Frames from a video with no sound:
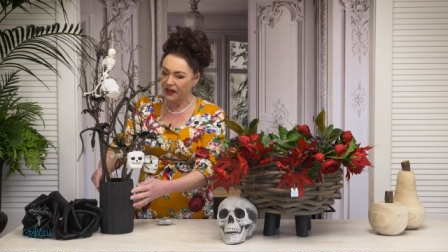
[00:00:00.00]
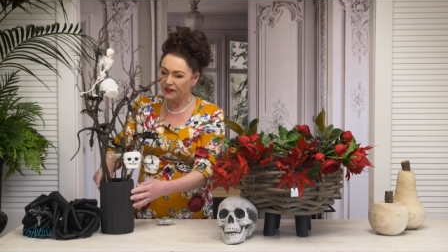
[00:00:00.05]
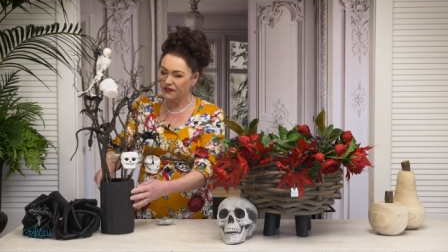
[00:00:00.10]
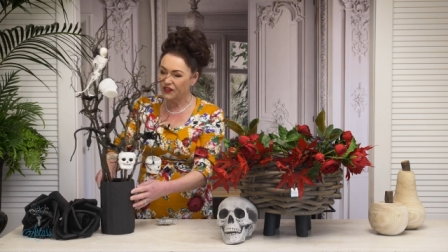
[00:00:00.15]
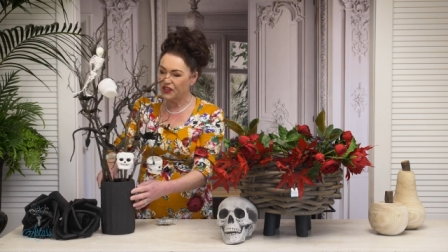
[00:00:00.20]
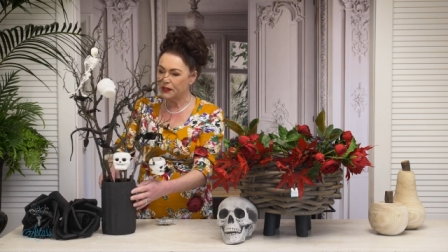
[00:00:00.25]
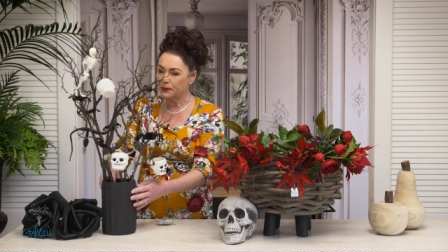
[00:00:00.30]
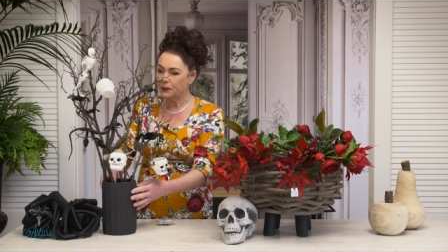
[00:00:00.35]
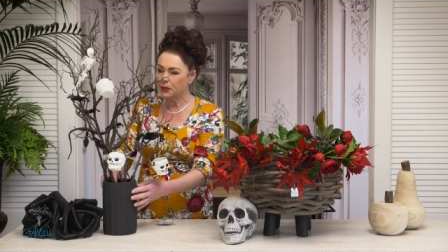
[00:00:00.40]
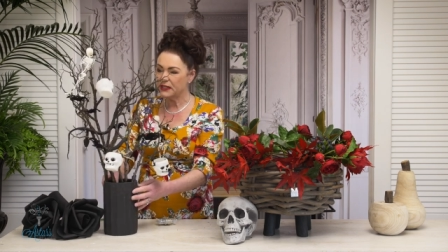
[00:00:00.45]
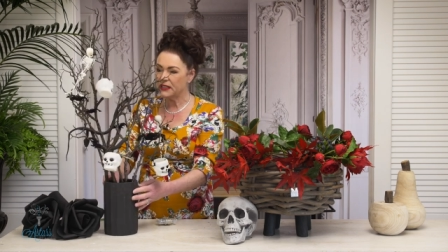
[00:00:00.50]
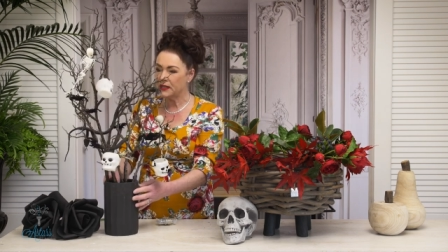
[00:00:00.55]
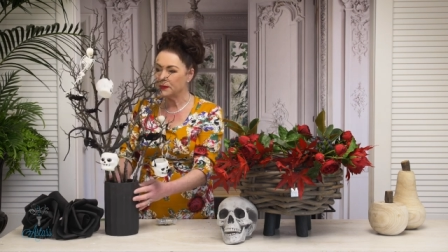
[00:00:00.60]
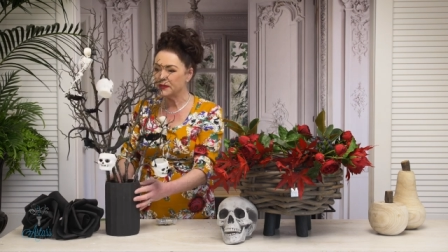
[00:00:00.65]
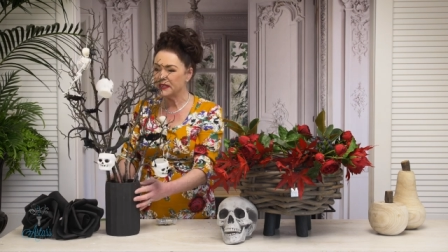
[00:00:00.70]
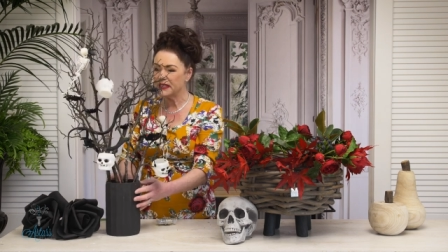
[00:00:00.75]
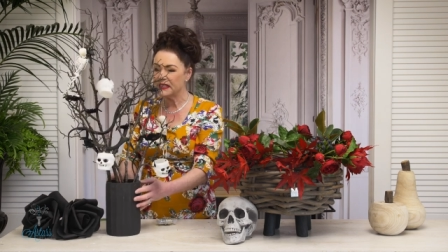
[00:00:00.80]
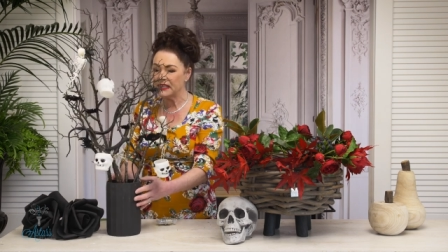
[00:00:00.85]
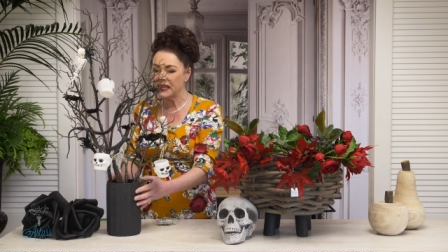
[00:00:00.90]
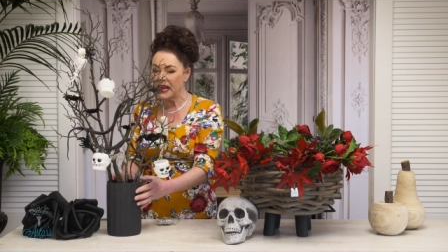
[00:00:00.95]
I've just put some
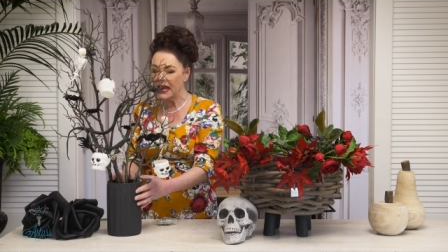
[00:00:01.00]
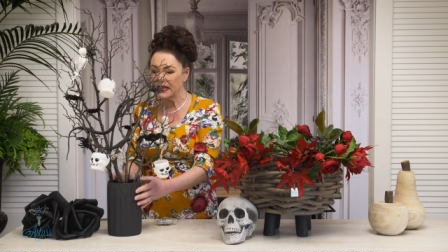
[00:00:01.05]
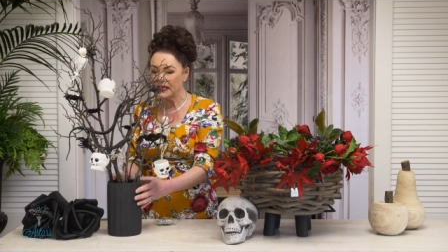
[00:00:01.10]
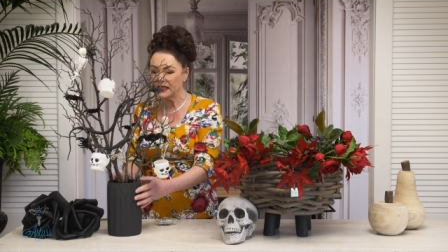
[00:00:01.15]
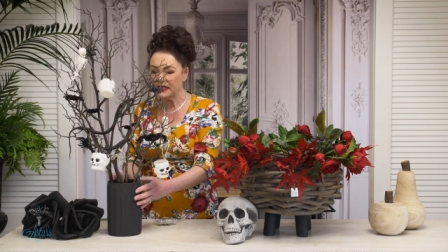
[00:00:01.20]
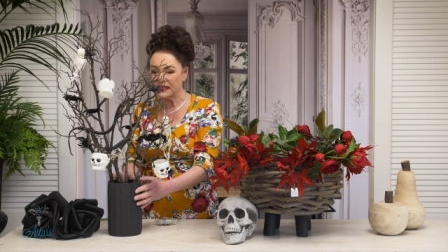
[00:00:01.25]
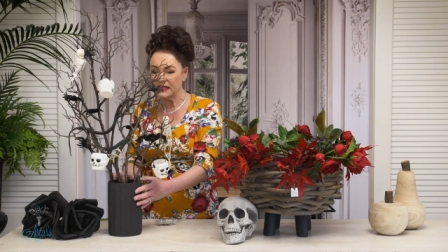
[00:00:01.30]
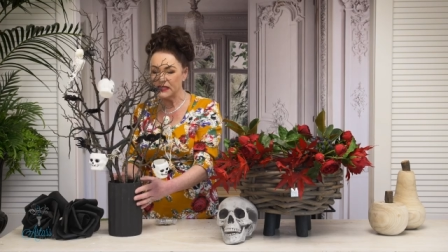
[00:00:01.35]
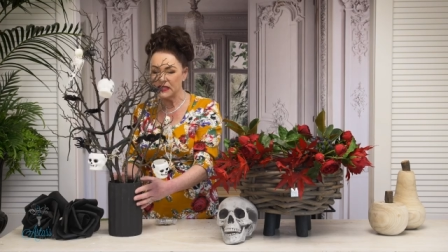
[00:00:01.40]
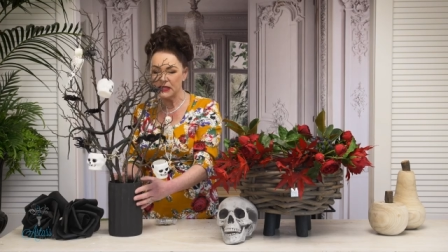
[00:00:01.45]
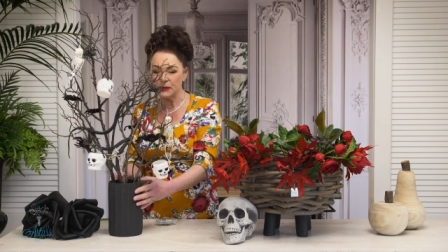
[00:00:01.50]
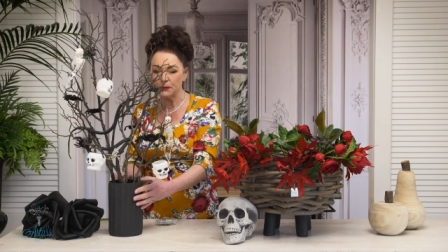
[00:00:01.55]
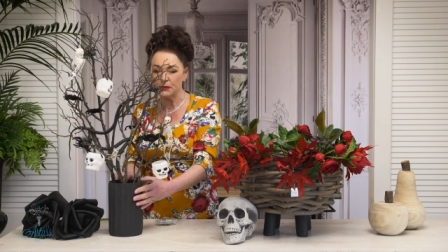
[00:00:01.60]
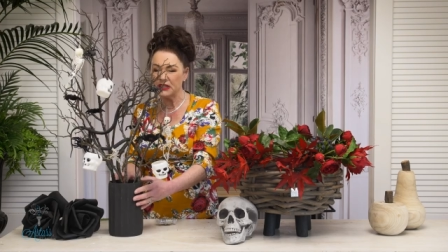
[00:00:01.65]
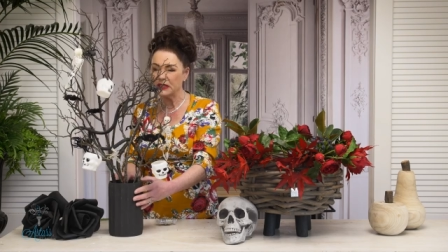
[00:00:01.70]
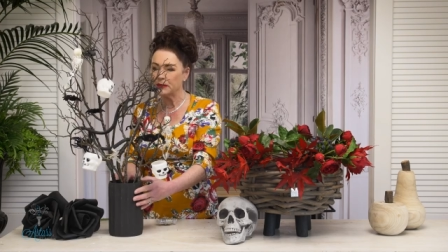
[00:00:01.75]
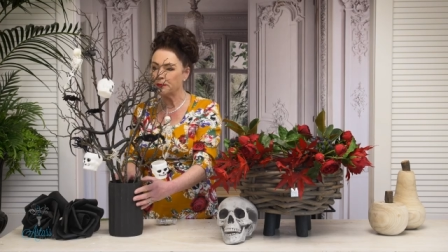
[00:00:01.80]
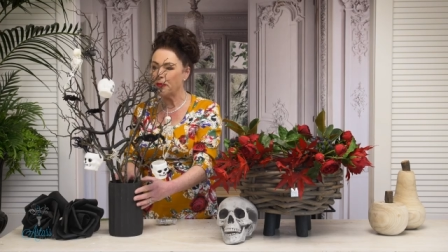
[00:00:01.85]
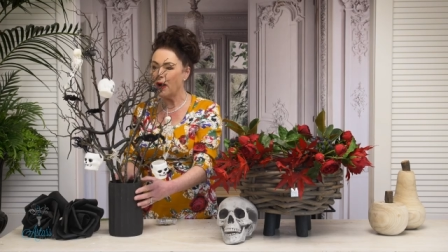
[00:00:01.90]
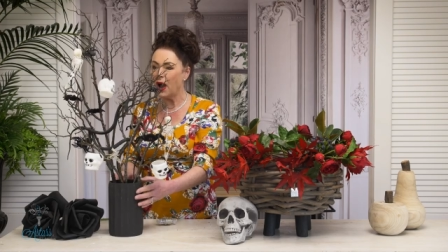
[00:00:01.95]
snakes and some
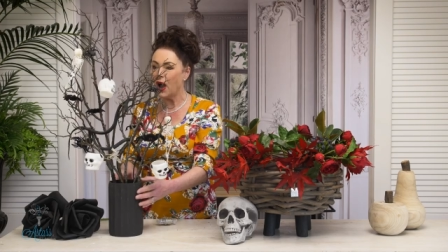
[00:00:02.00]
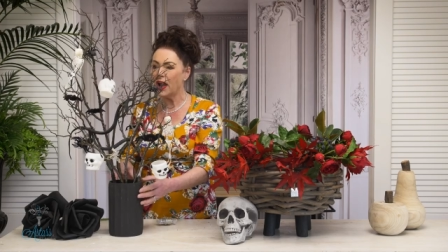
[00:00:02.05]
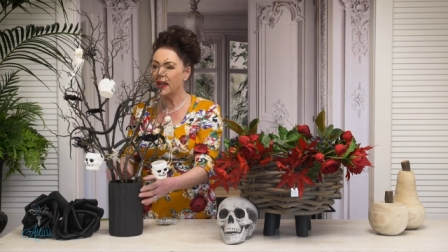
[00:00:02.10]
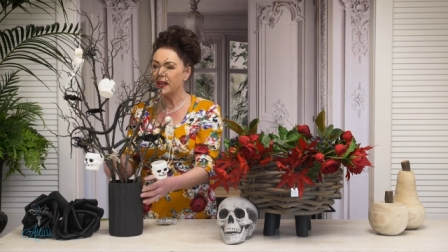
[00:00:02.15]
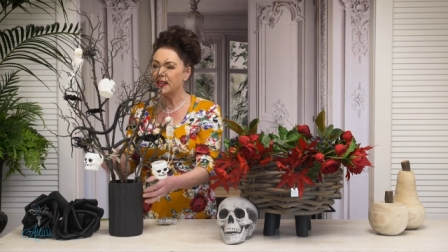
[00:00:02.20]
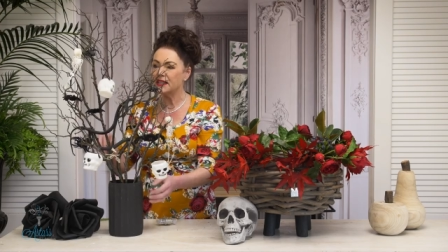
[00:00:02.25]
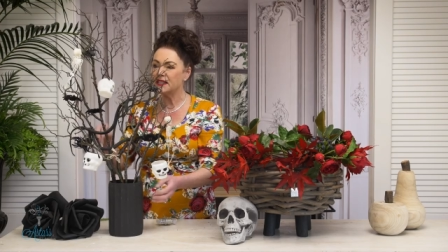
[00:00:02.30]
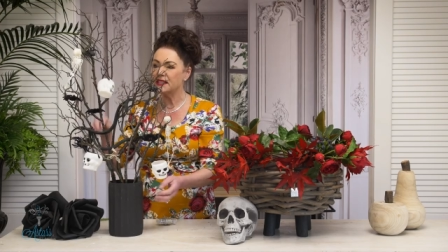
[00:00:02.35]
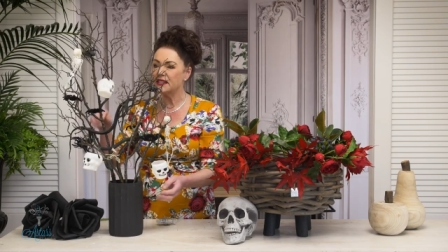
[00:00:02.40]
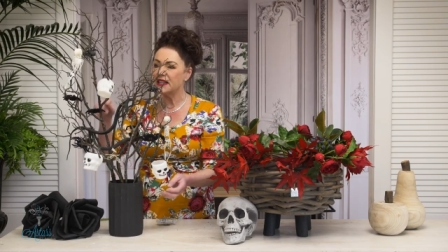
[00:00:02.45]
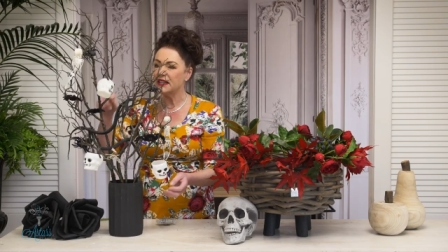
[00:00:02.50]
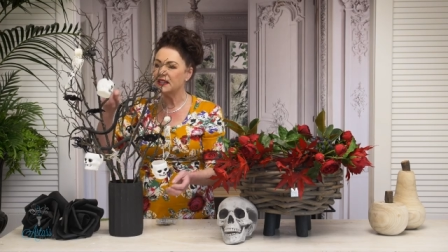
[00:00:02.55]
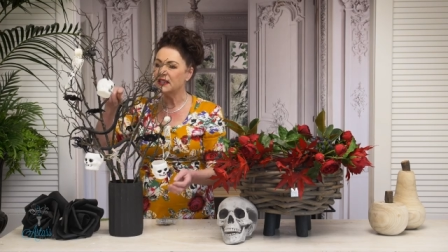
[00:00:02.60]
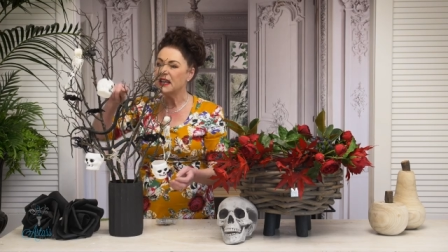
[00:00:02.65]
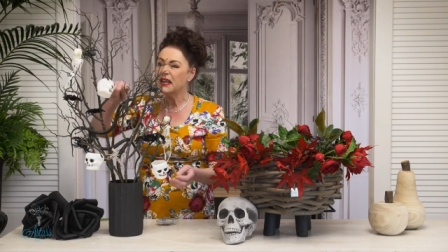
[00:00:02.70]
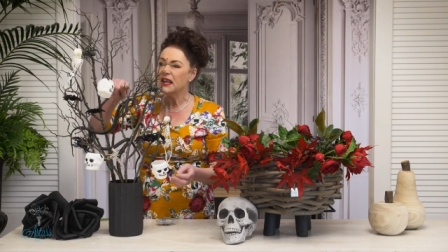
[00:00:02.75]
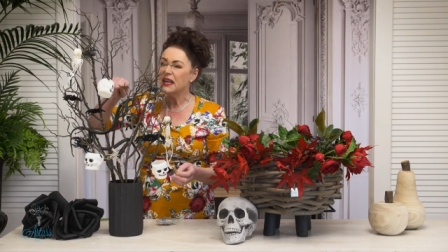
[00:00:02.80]
spiders and